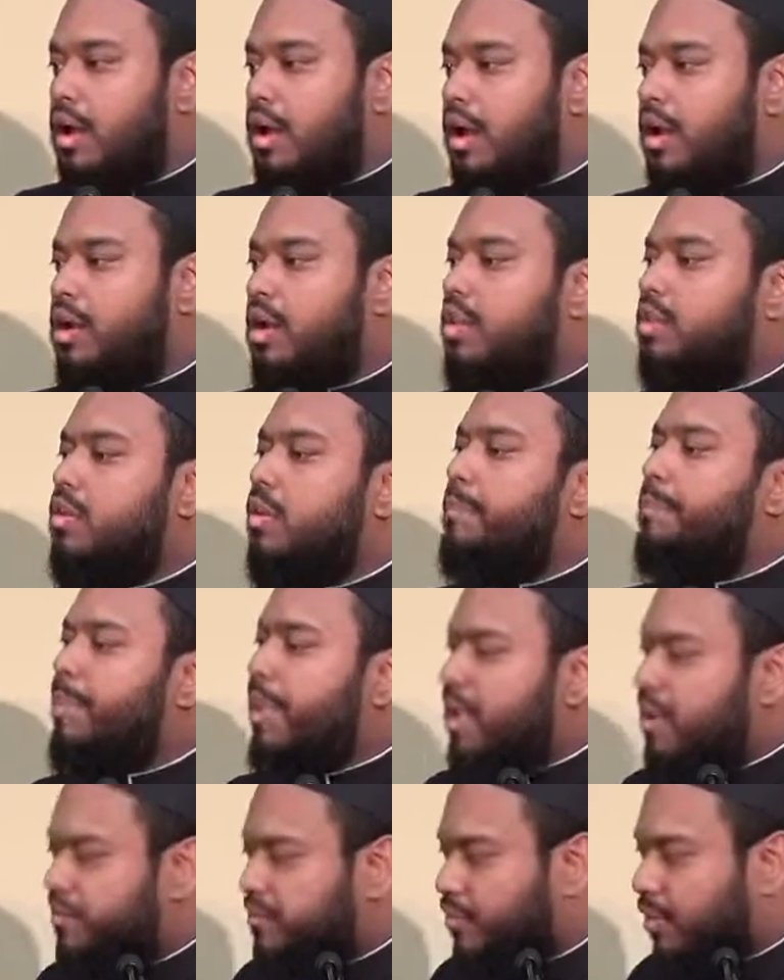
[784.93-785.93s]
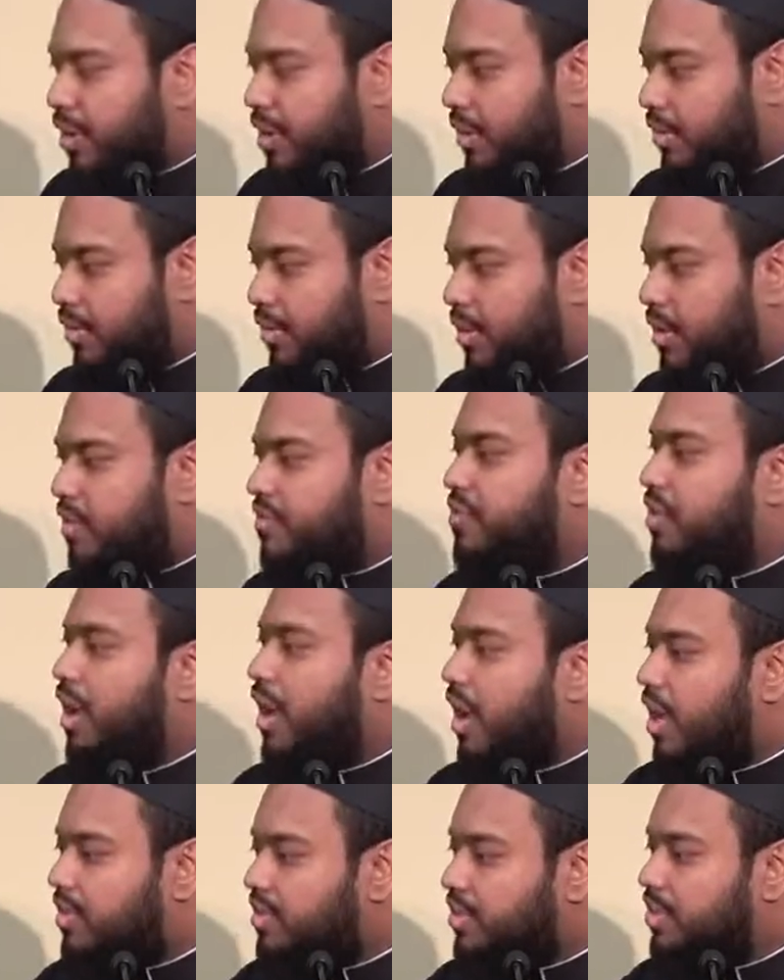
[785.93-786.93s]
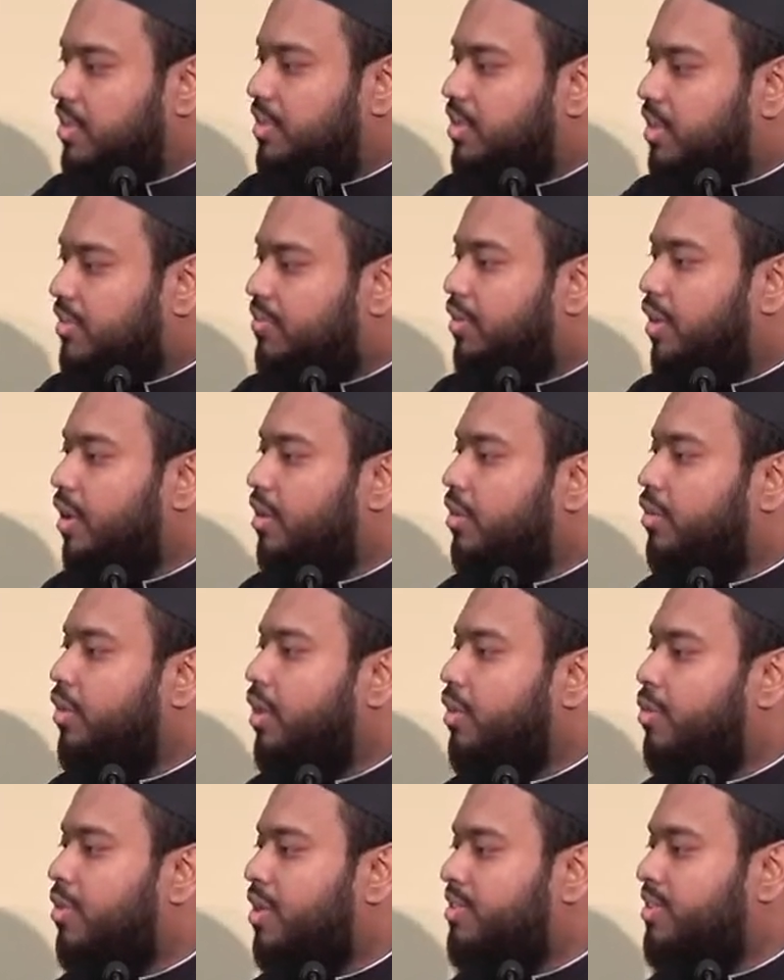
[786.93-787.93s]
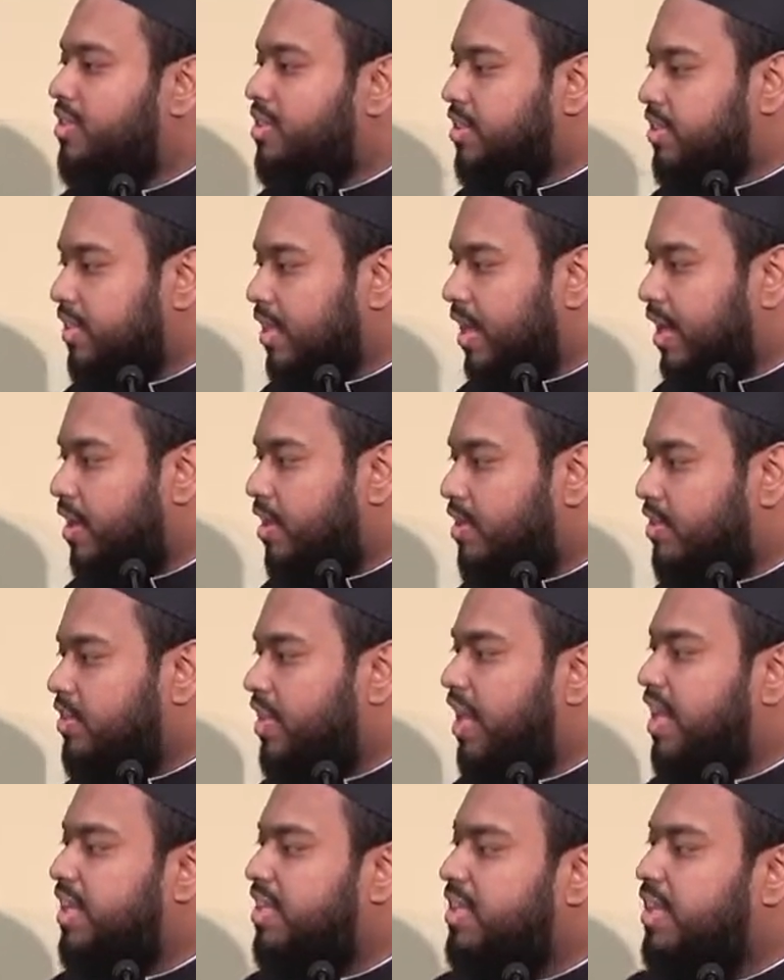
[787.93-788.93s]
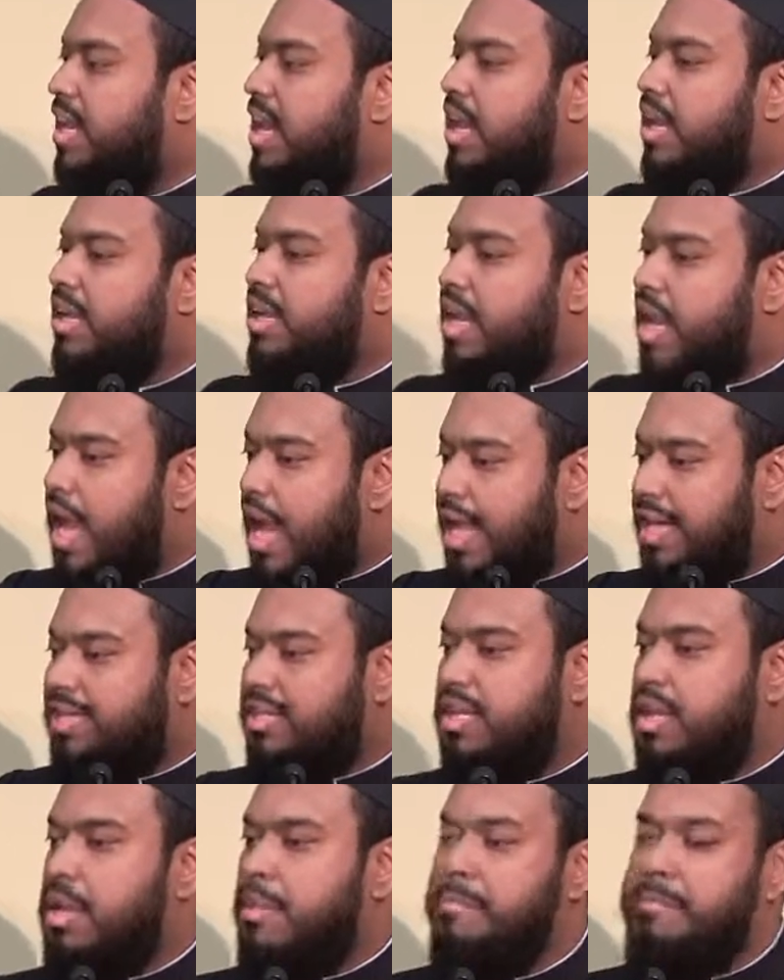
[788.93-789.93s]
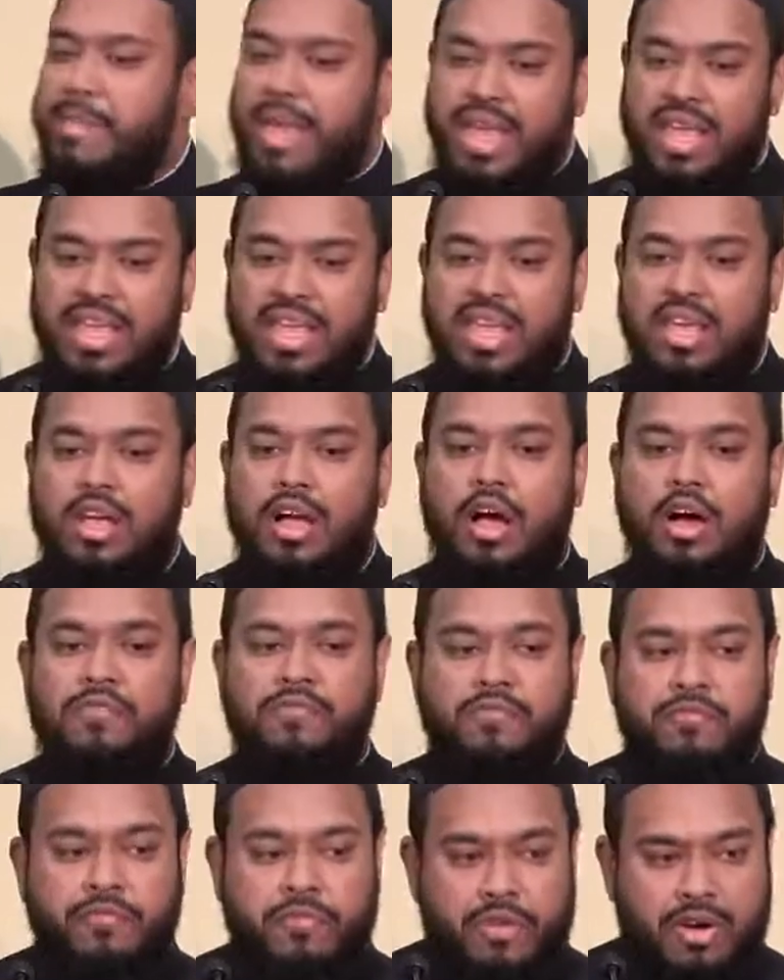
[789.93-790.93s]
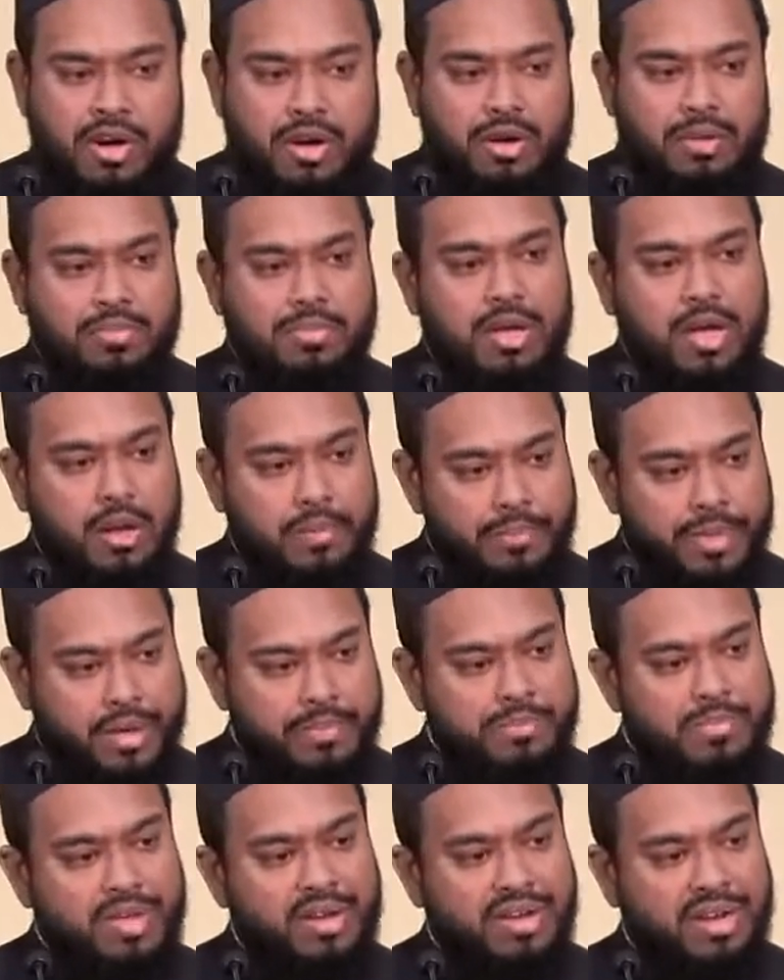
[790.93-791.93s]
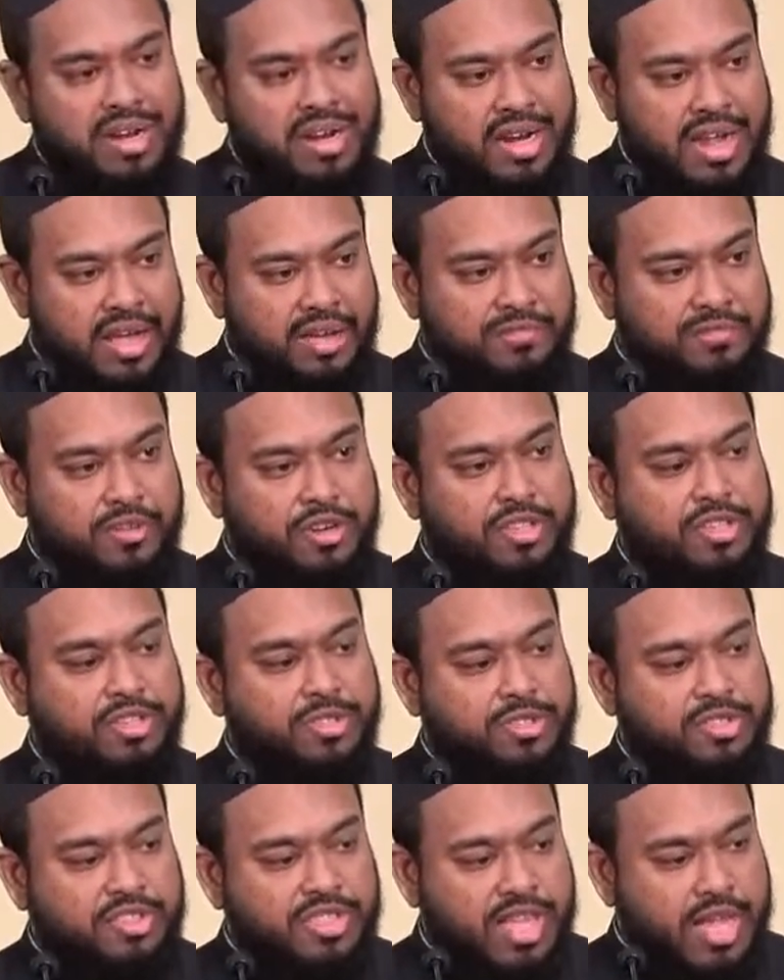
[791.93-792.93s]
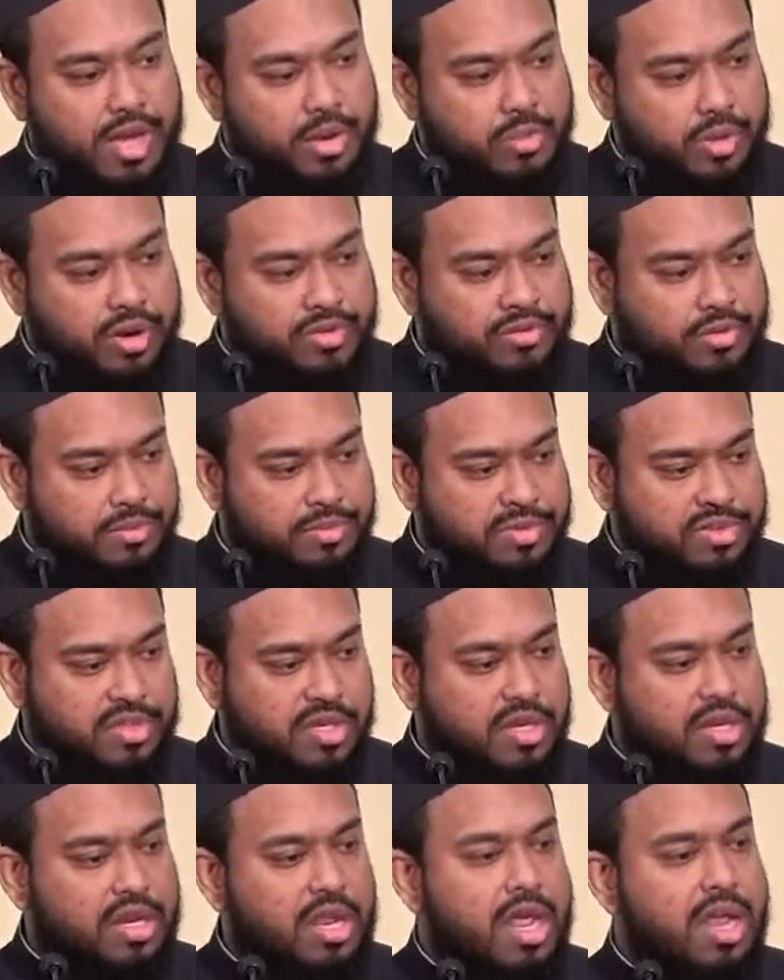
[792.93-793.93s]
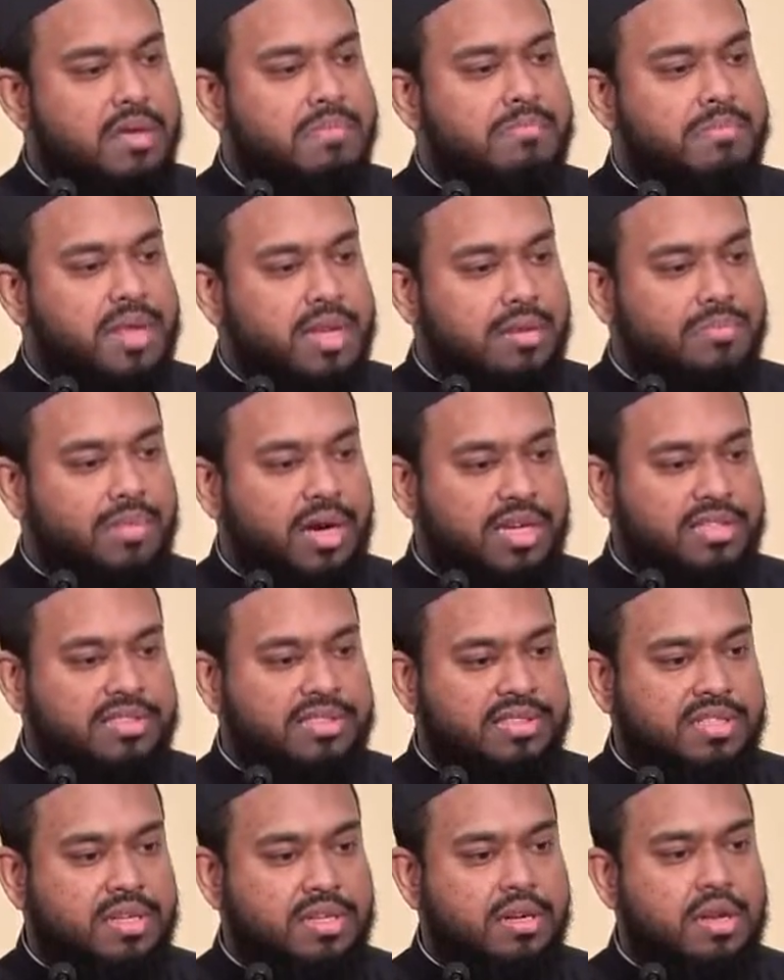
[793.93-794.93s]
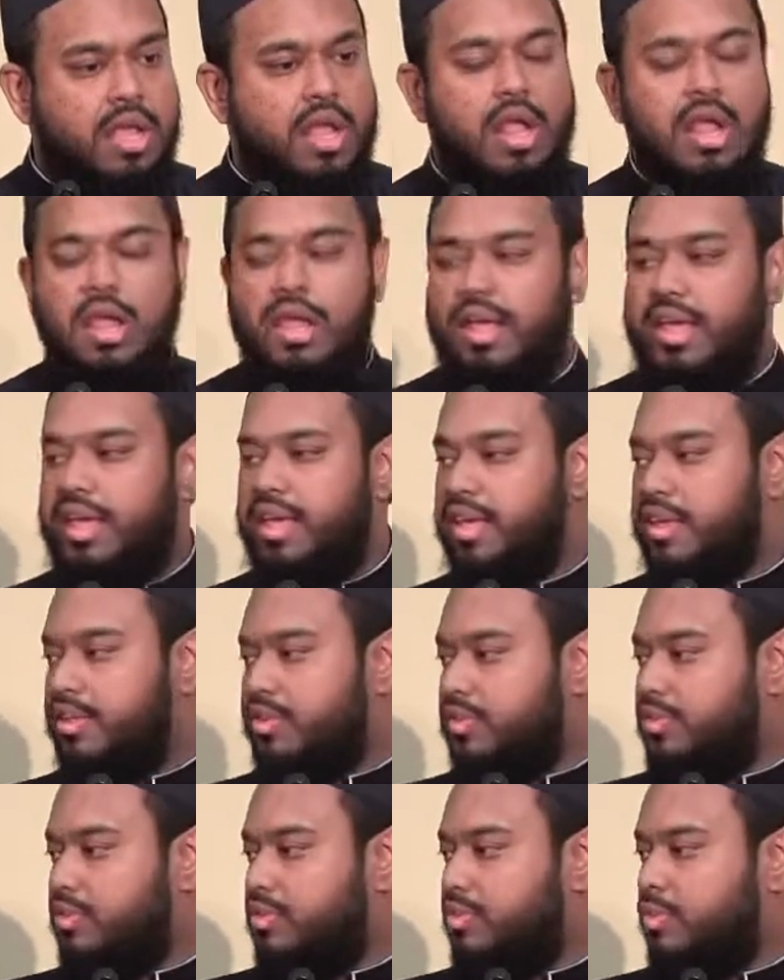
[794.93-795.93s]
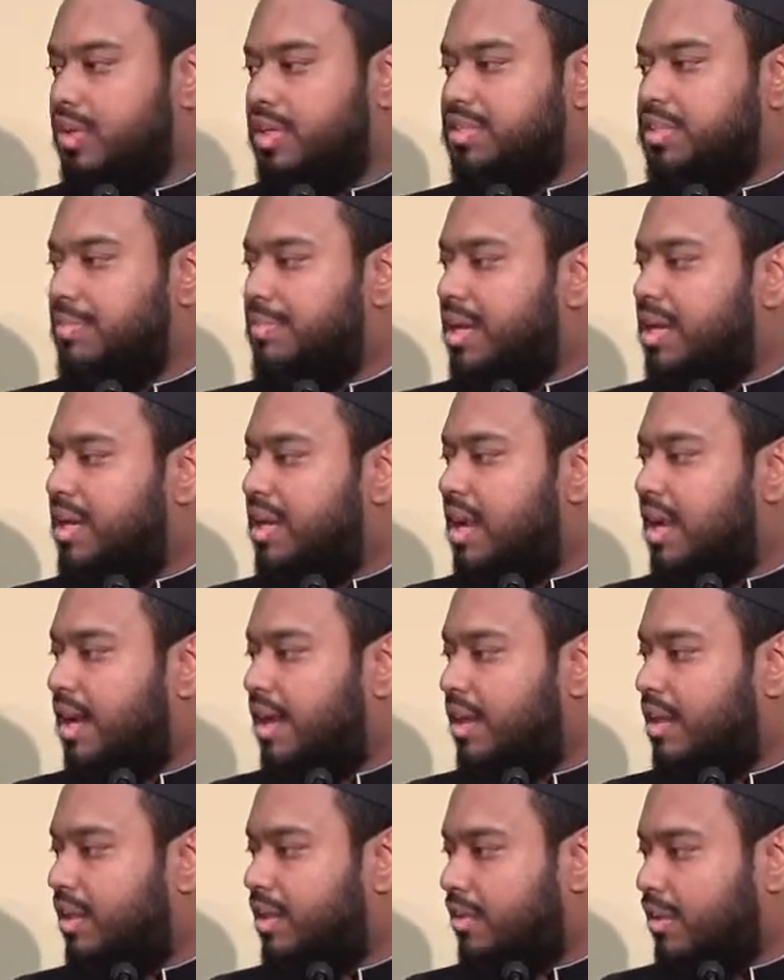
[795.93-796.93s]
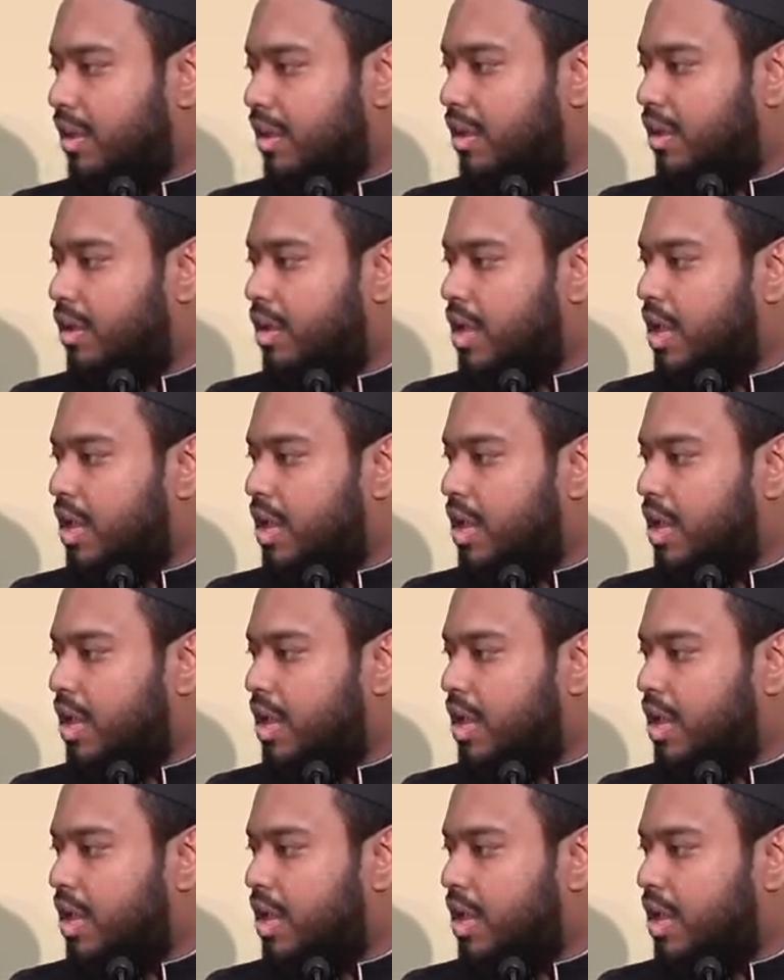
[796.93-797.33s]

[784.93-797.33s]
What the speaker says: another pitfall of constantly following one's desires and not making a firm commitment and effort to stay away from sin and minimize sin is watamanna ala Allah.